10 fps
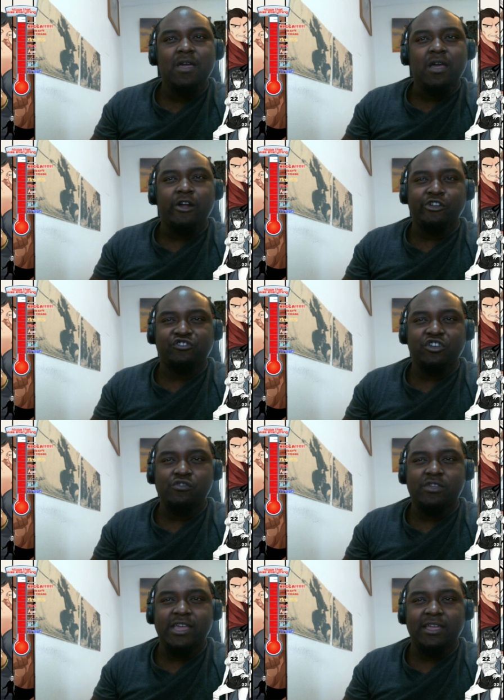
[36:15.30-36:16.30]
Are you sure you
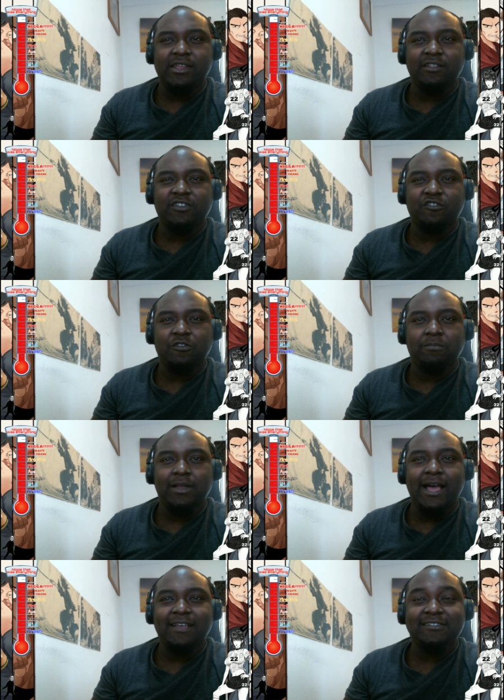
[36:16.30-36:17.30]
can't get in touch with
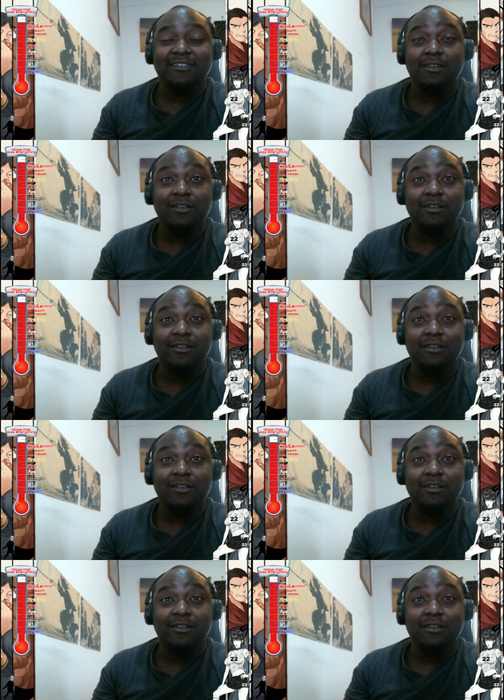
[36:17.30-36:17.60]
Blast?